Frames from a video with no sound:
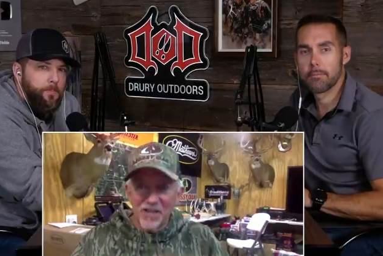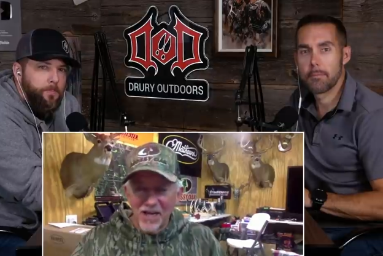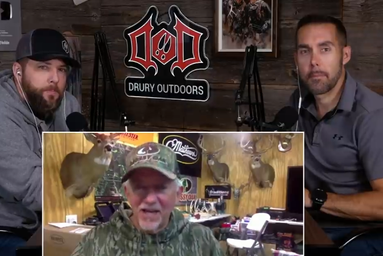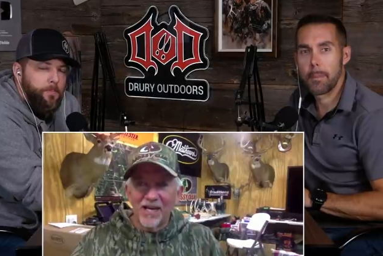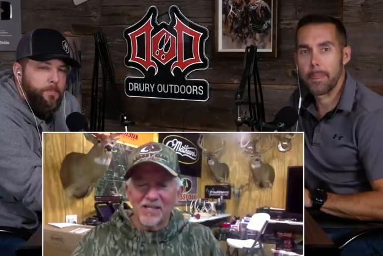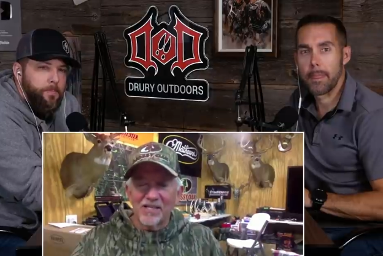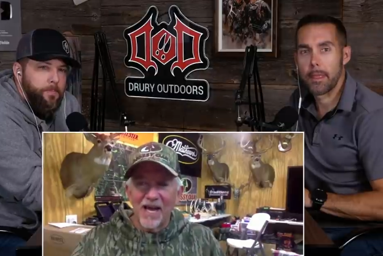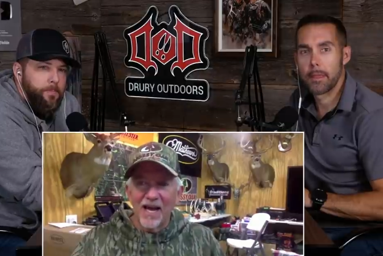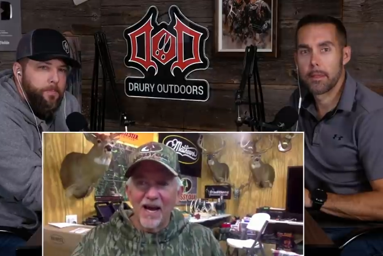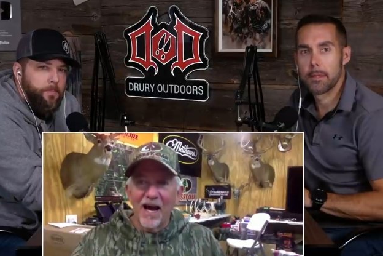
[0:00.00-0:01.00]
Speaker 1: is to get in a
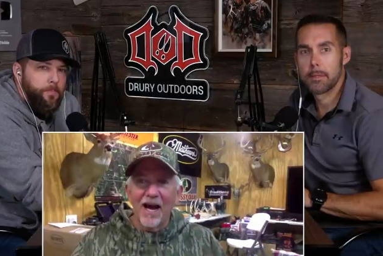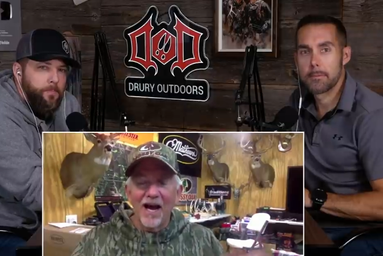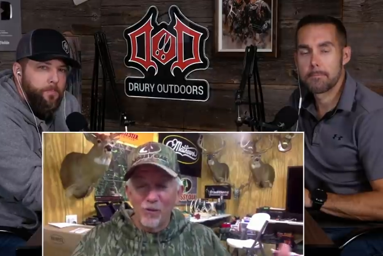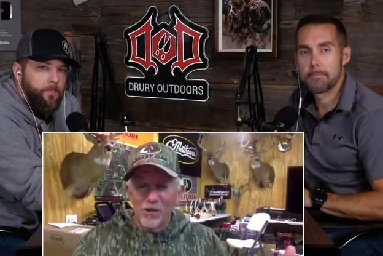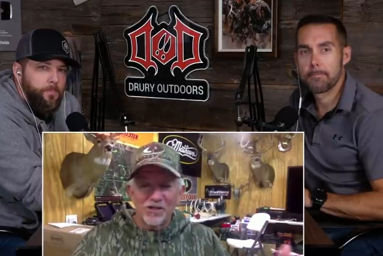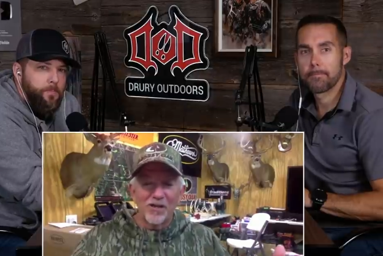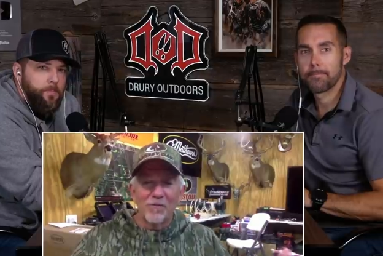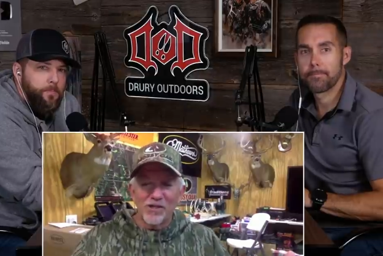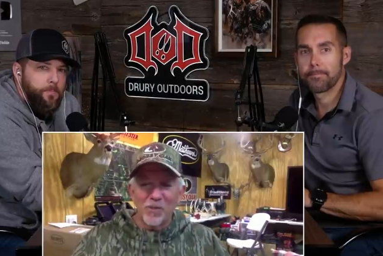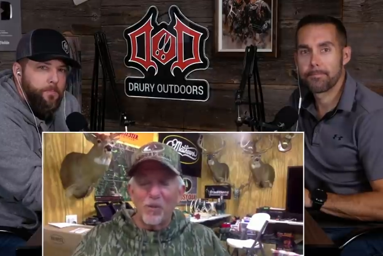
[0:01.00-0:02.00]
stand. I wish
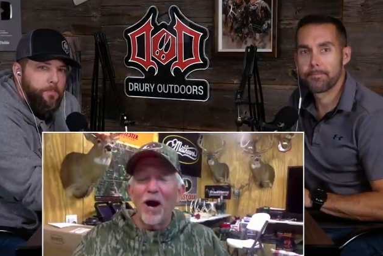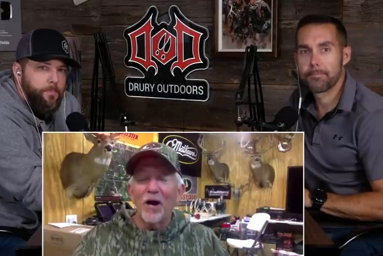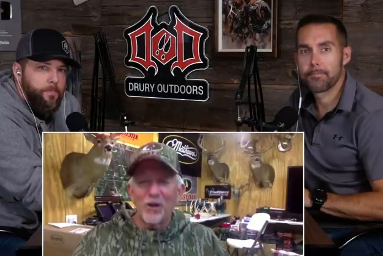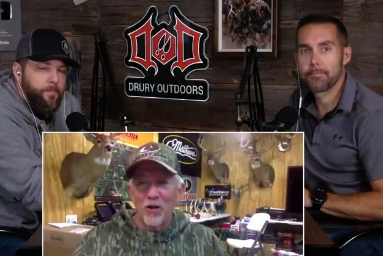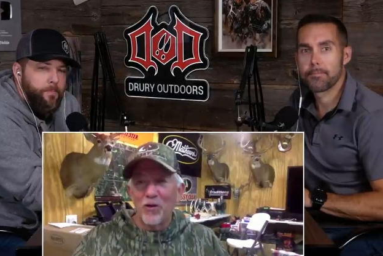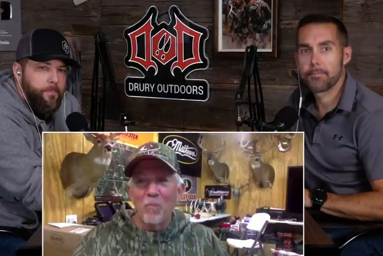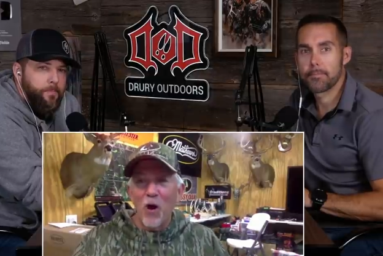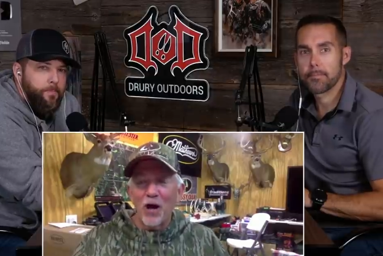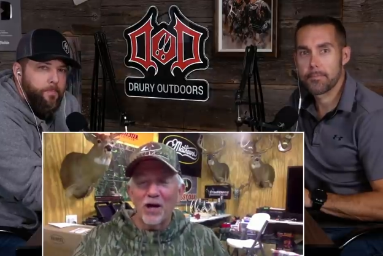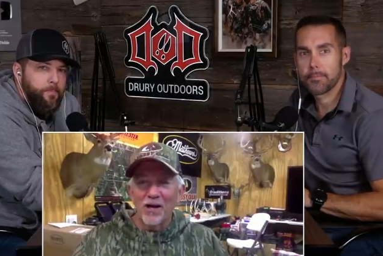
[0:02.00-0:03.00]
there was a product on the
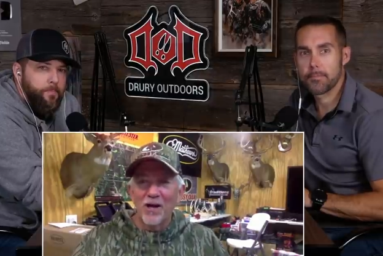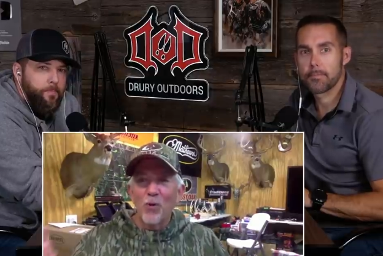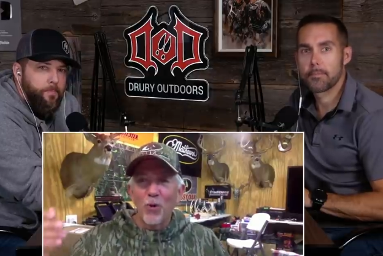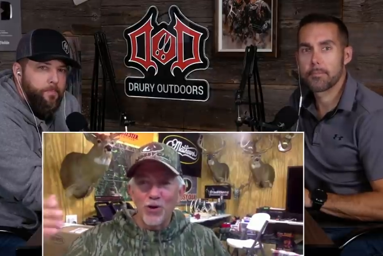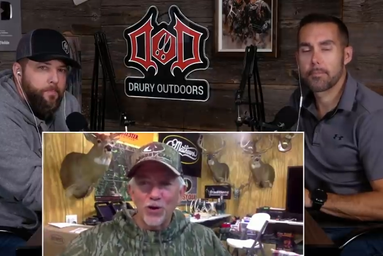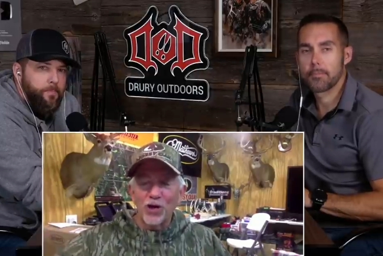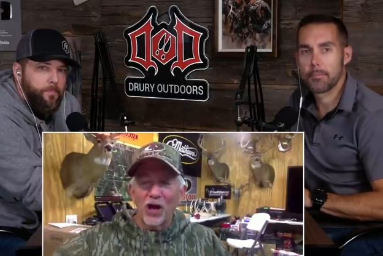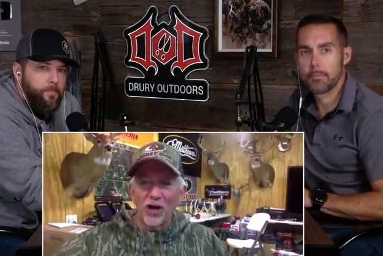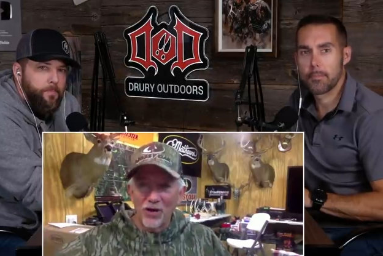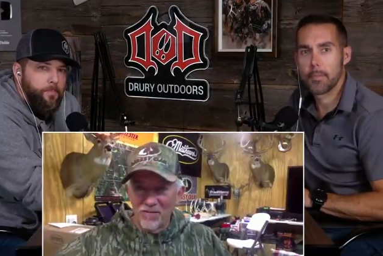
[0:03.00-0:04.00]
market where you
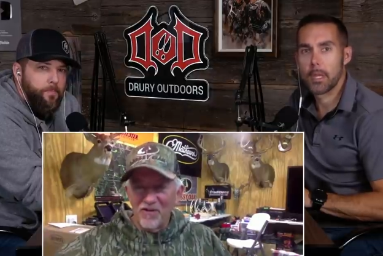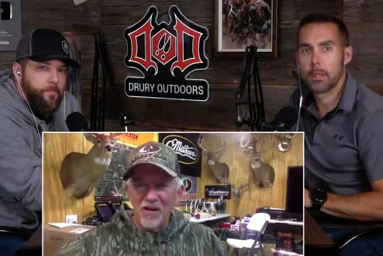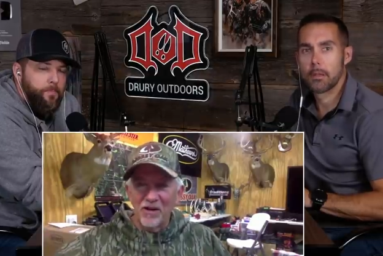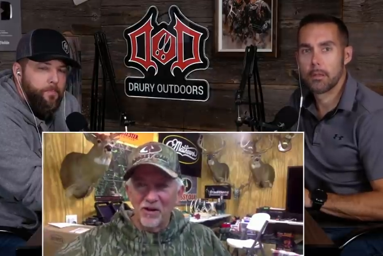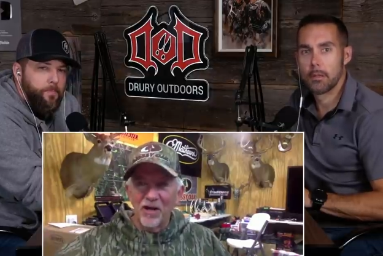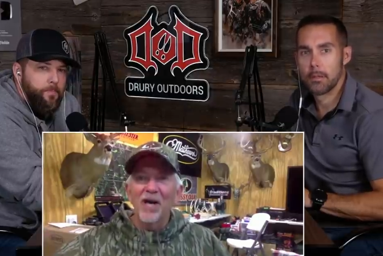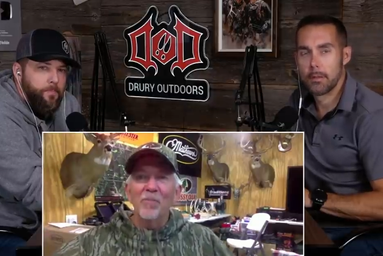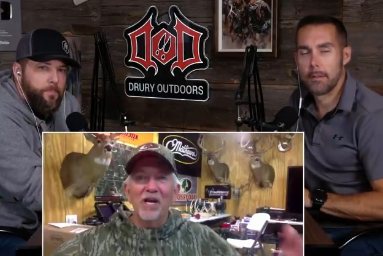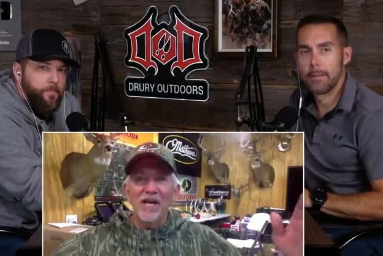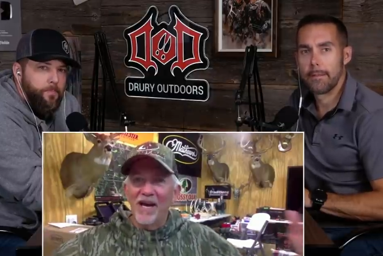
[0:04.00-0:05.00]
could clear a field,
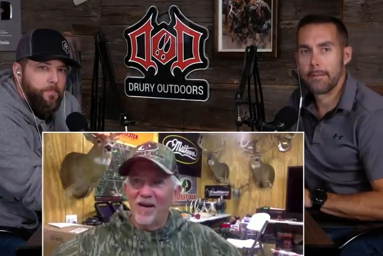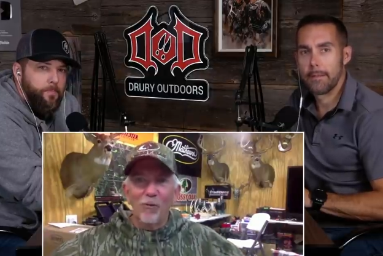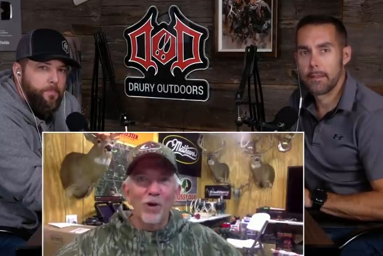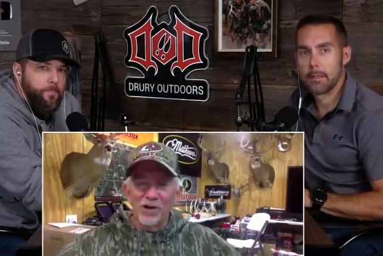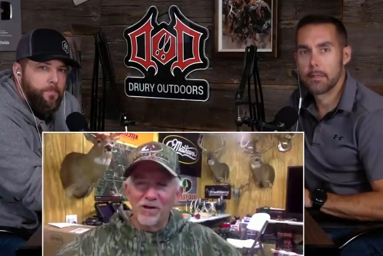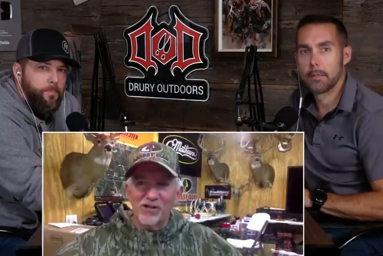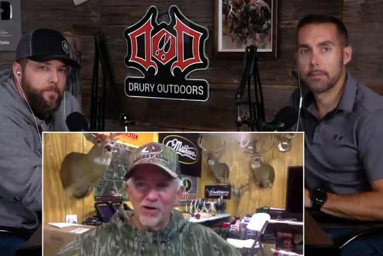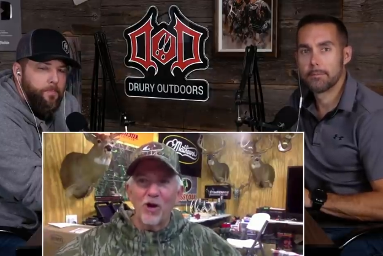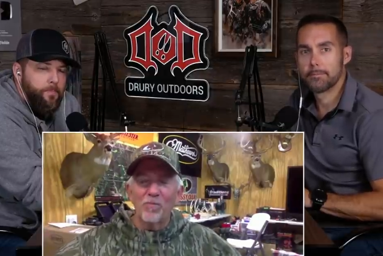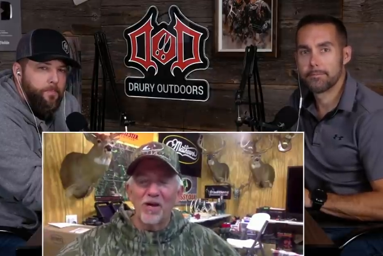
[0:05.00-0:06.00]
but yet it wouldn't
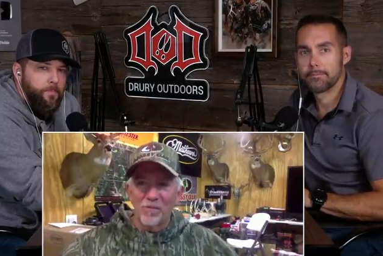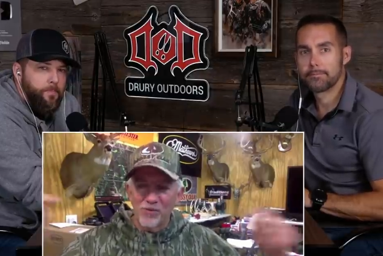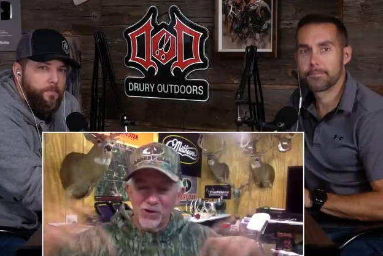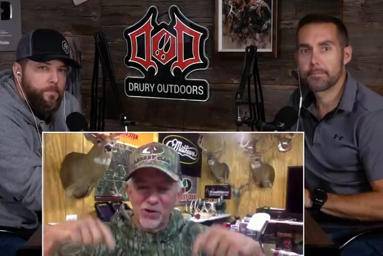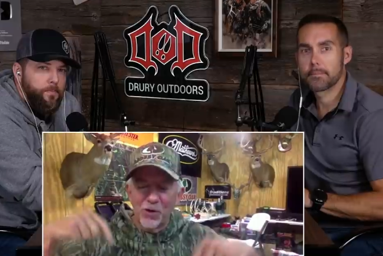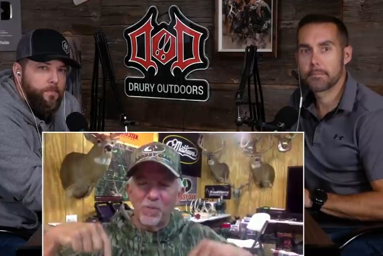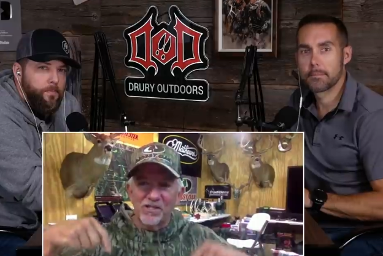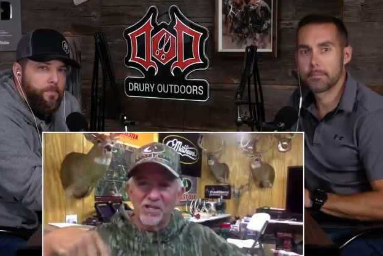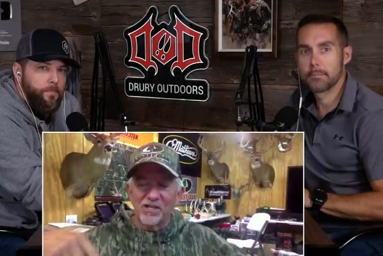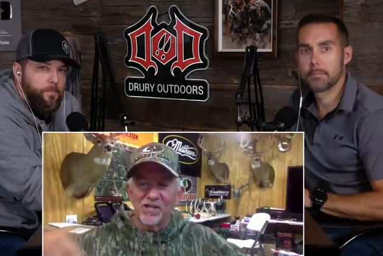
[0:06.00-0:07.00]
disturb them to your
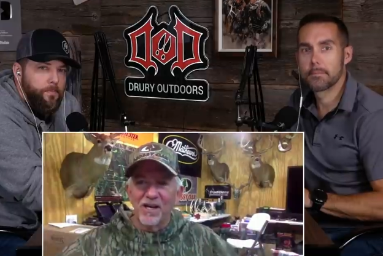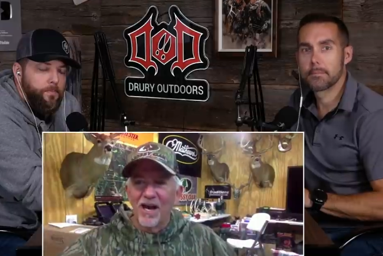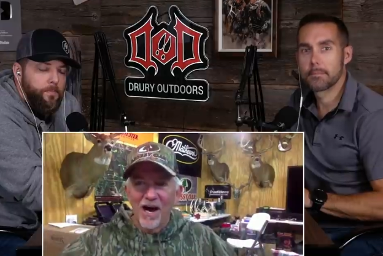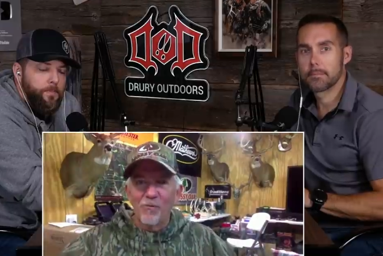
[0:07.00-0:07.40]
position.